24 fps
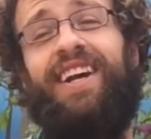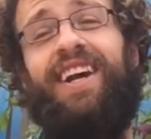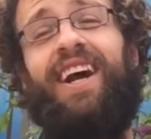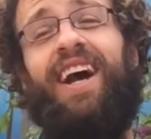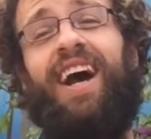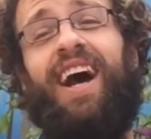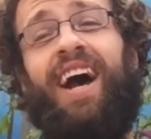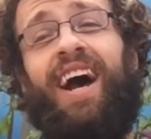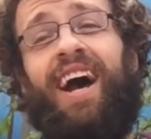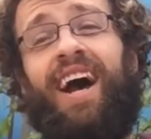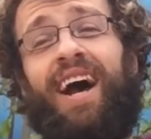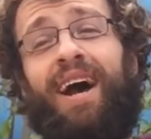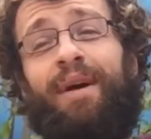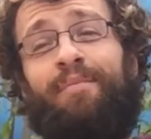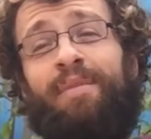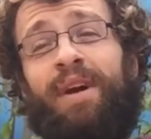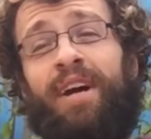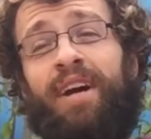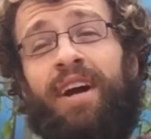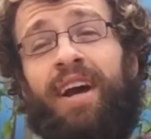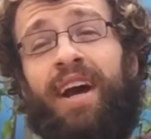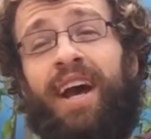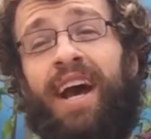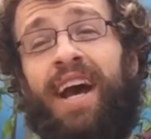I'm
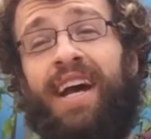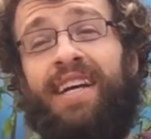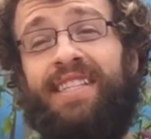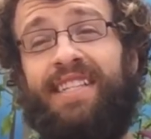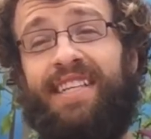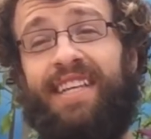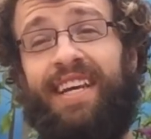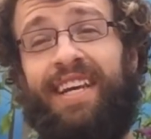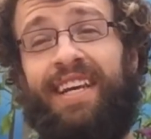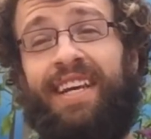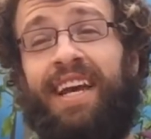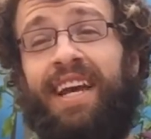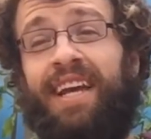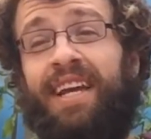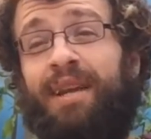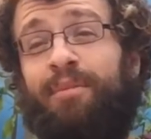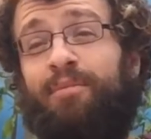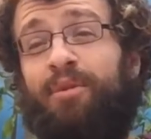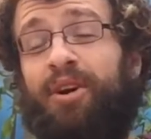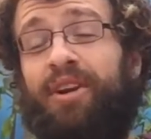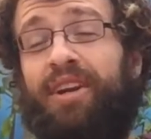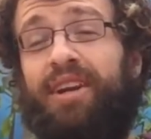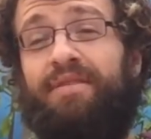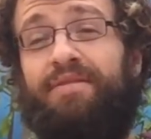asking
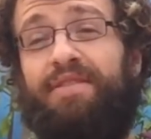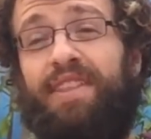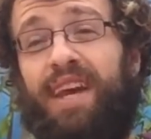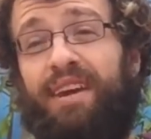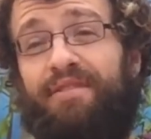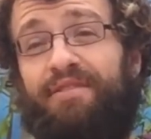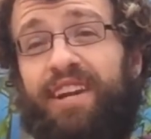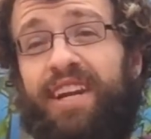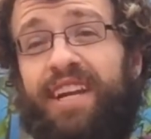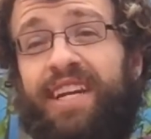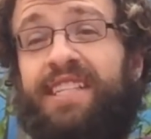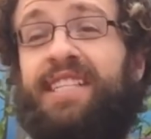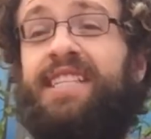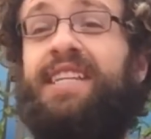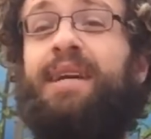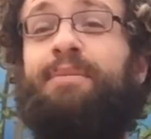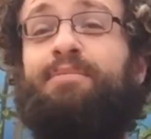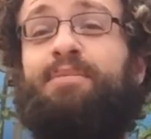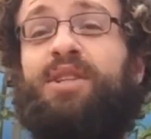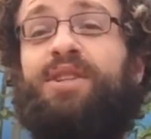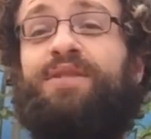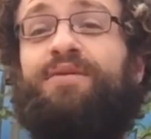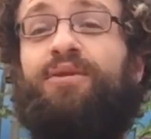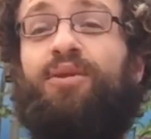anybody if they have any
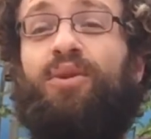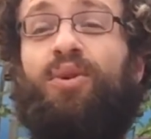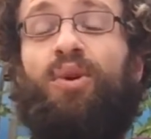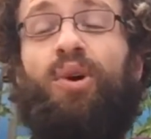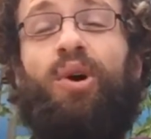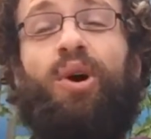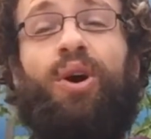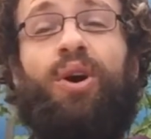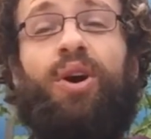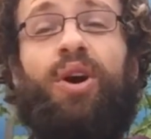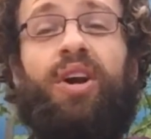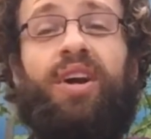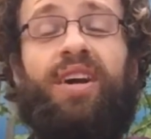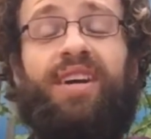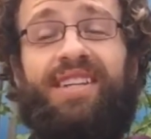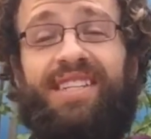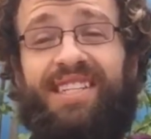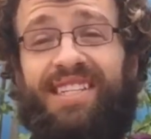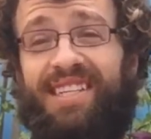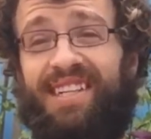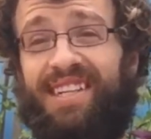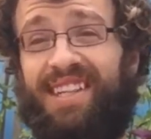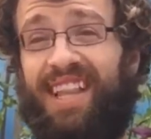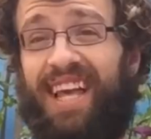tips for
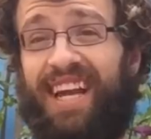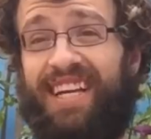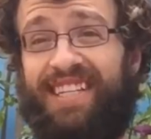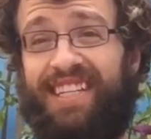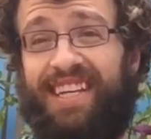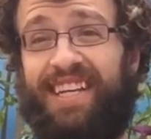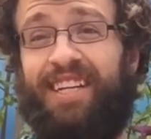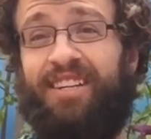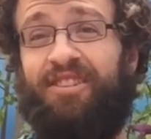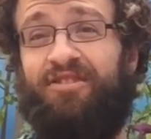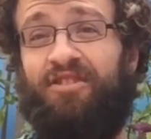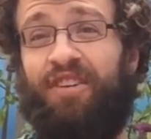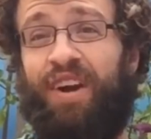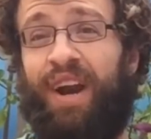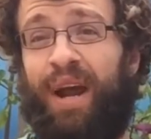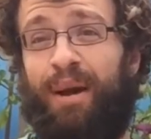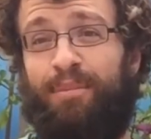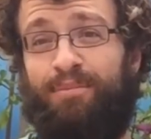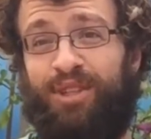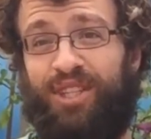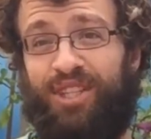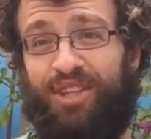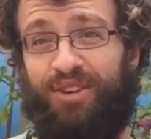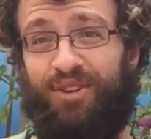selecting
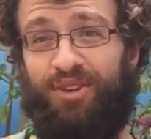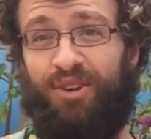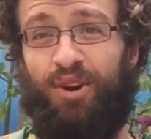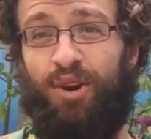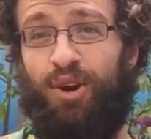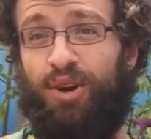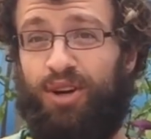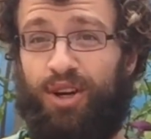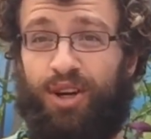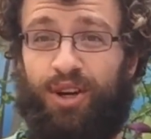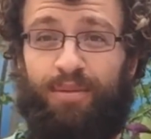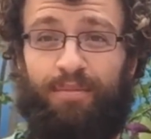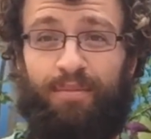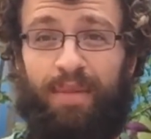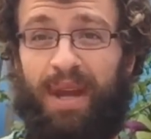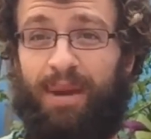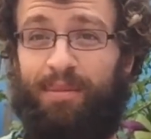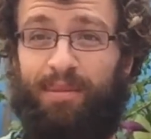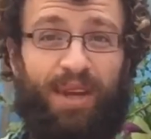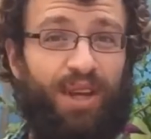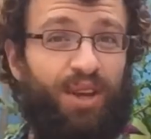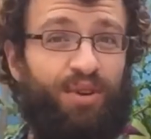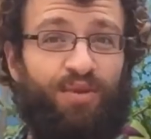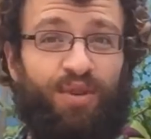crabs to cook.
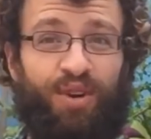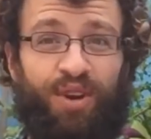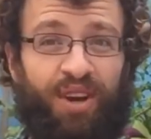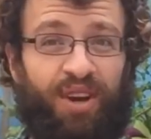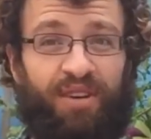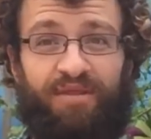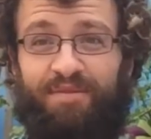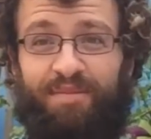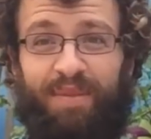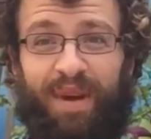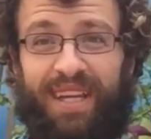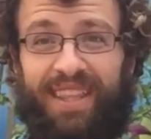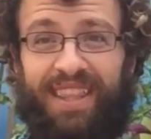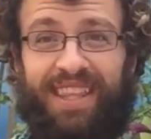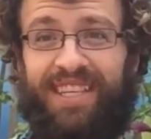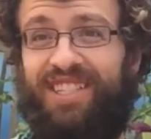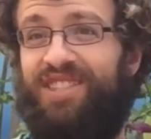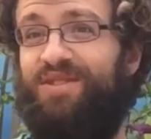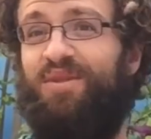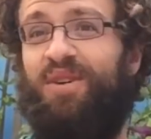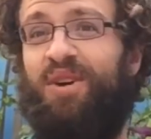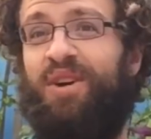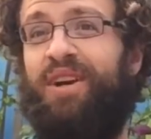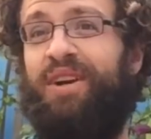Maybe you wouldn't have picked
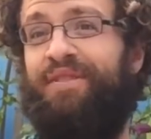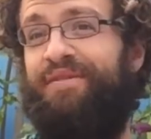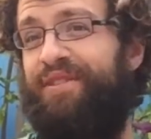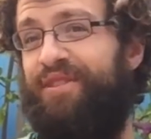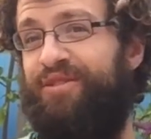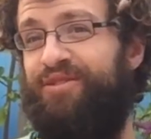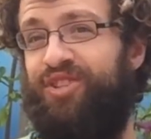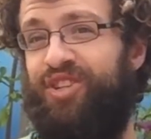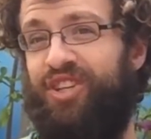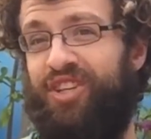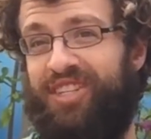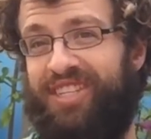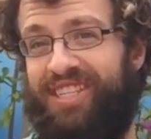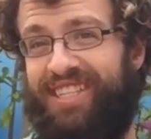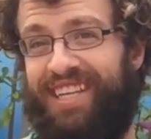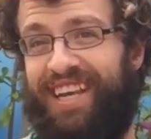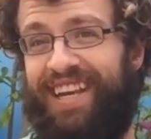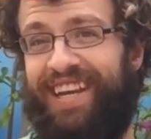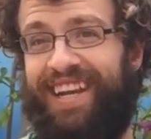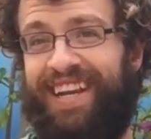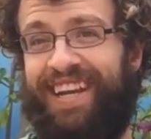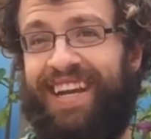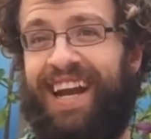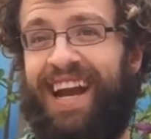this one if it was just
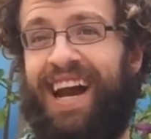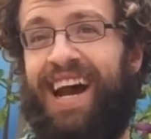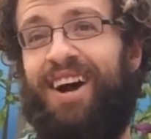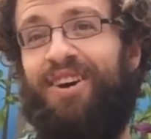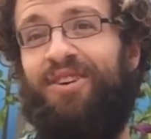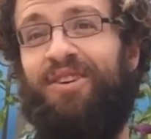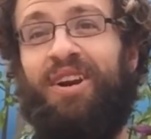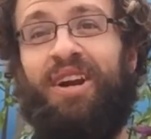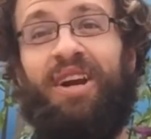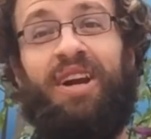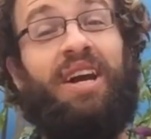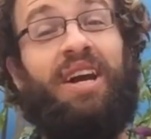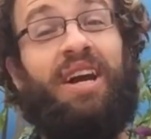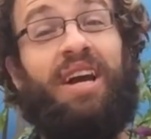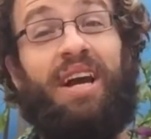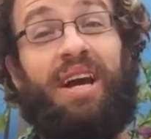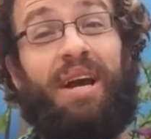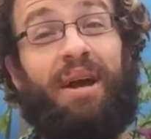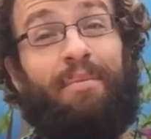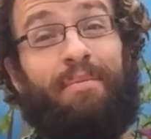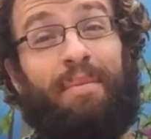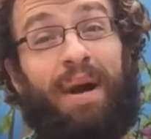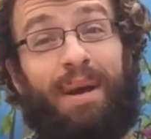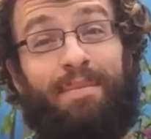sitting out.
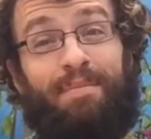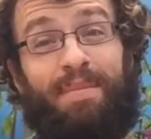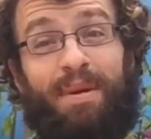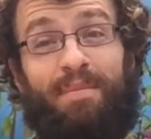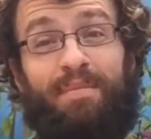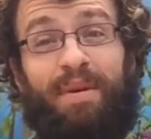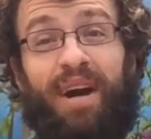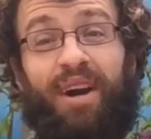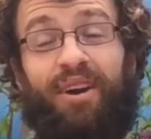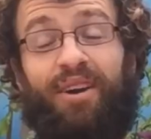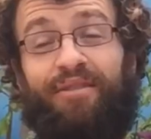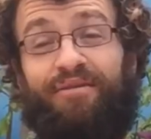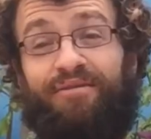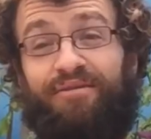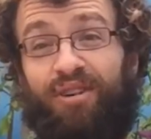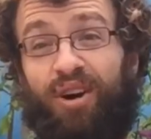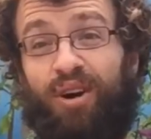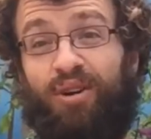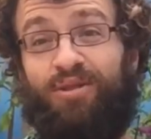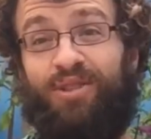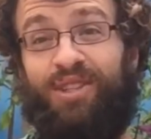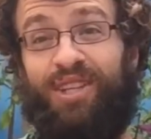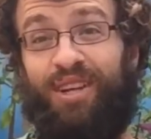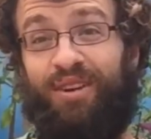It might be better
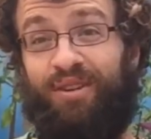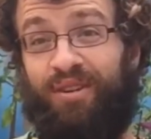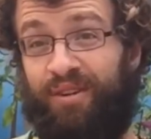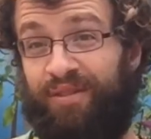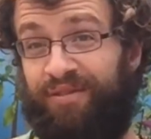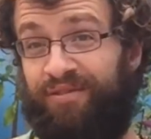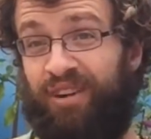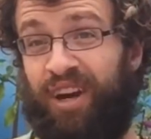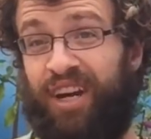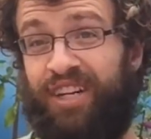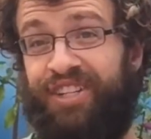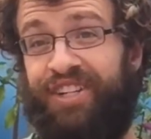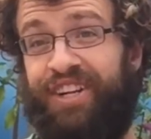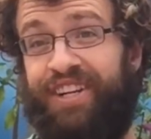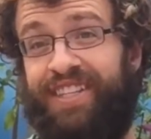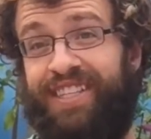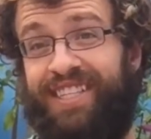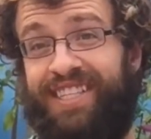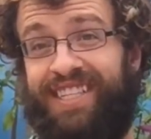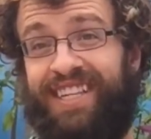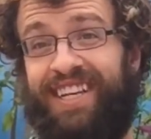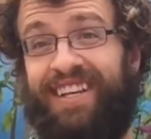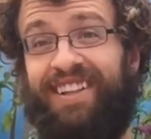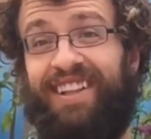frozen or fresh and
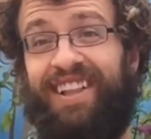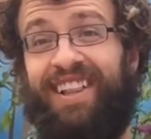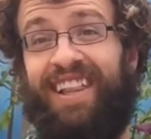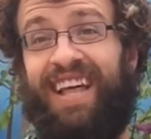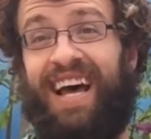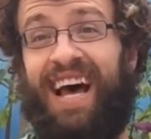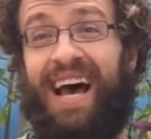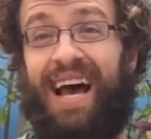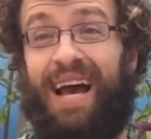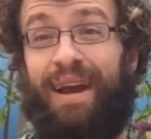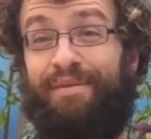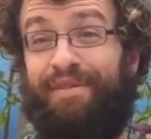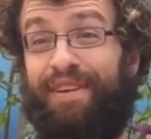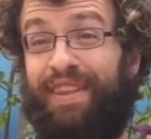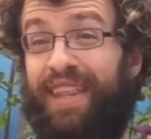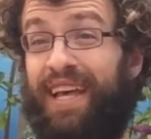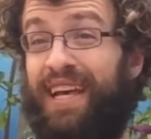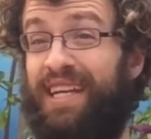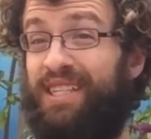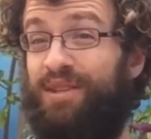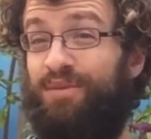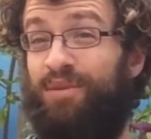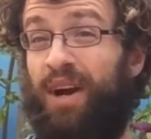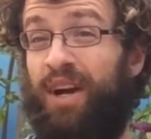still alive, and
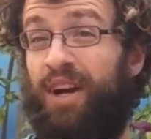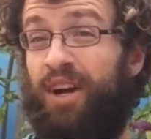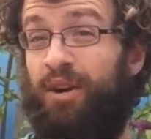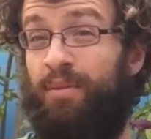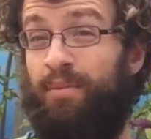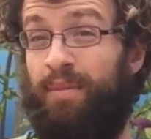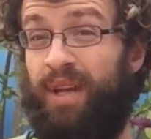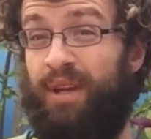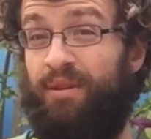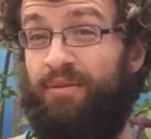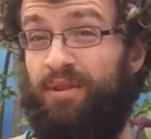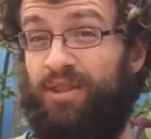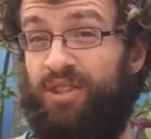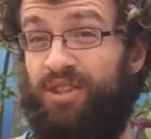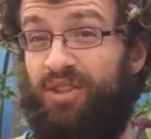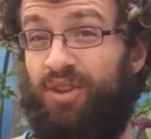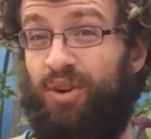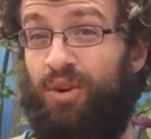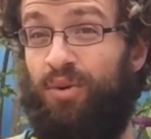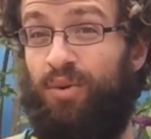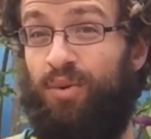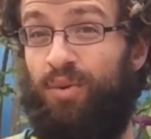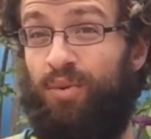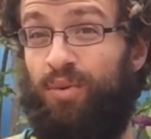that's why our meat was
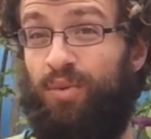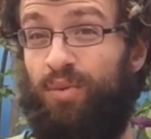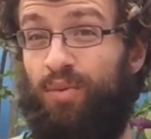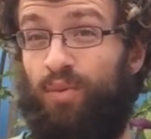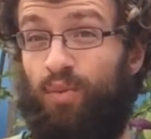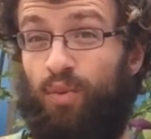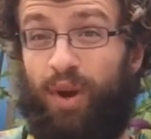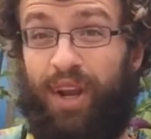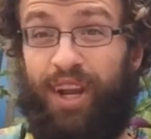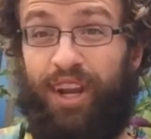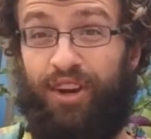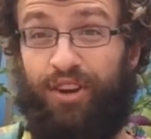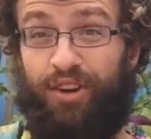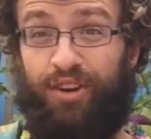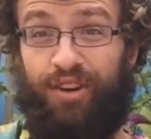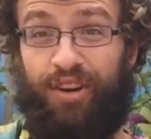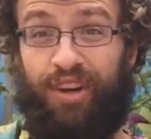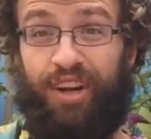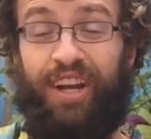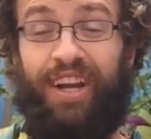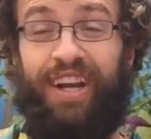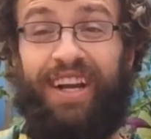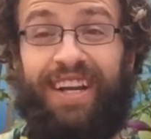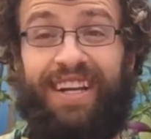so
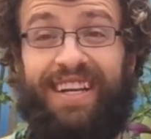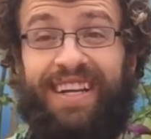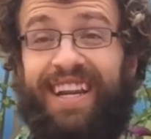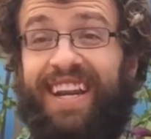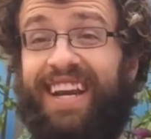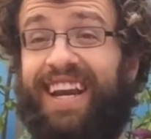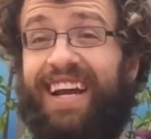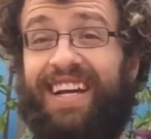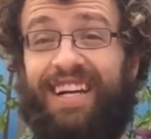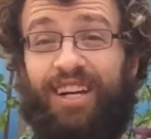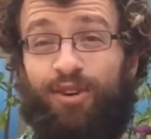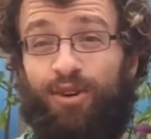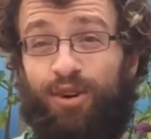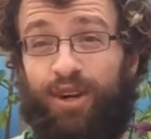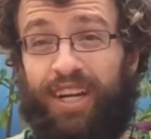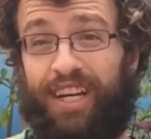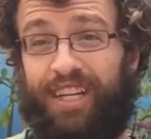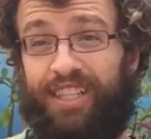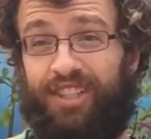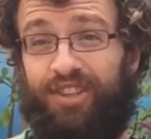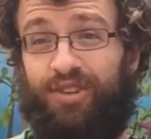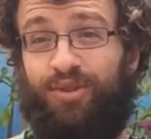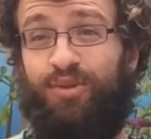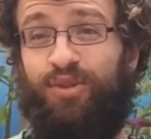weird. Did I cook
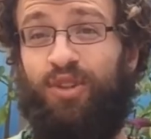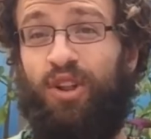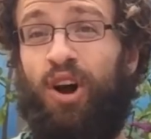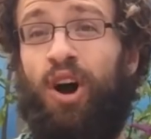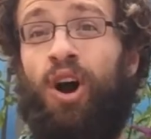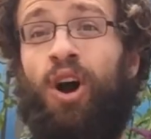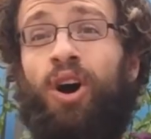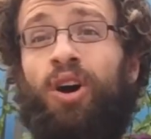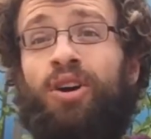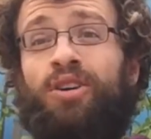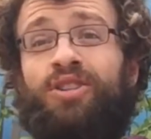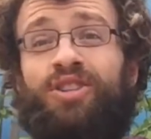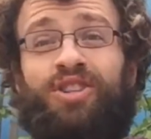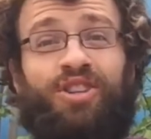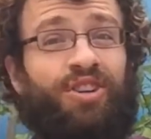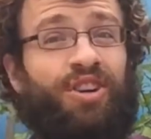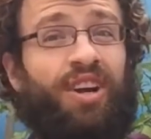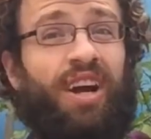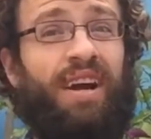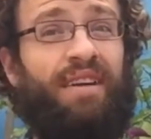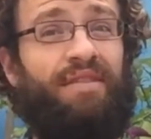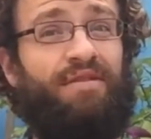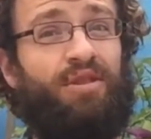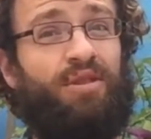it too long? Should
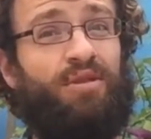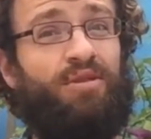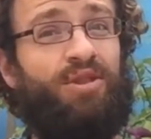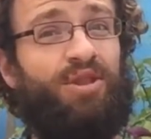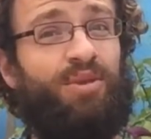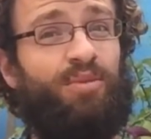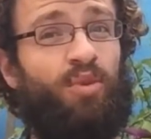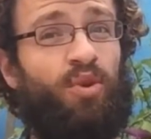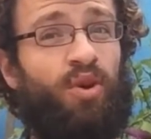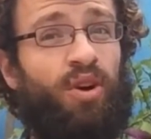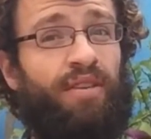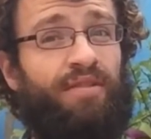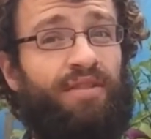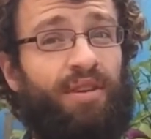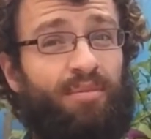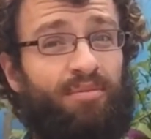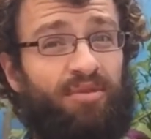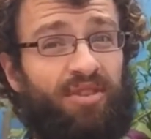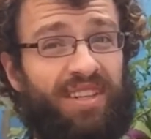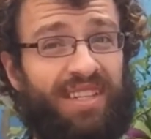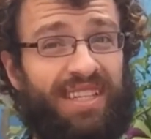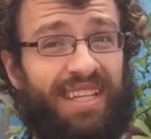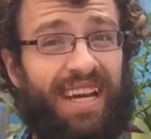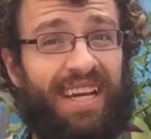I have used more of a
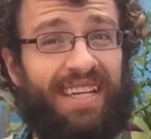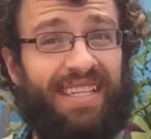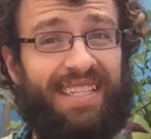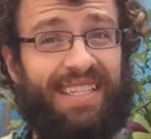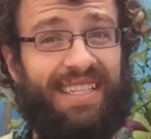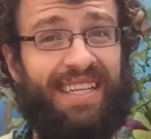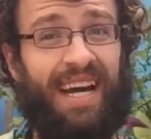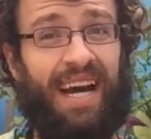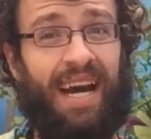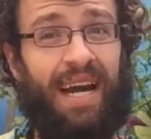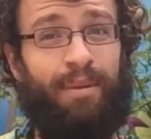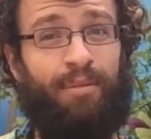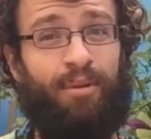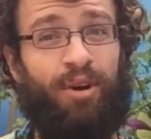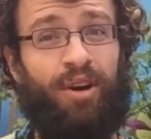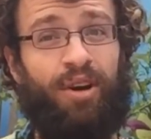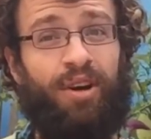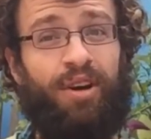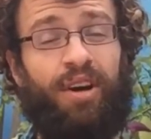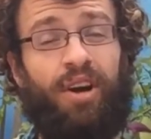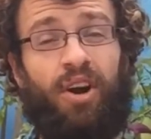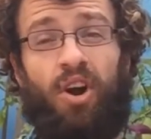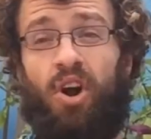precise timer?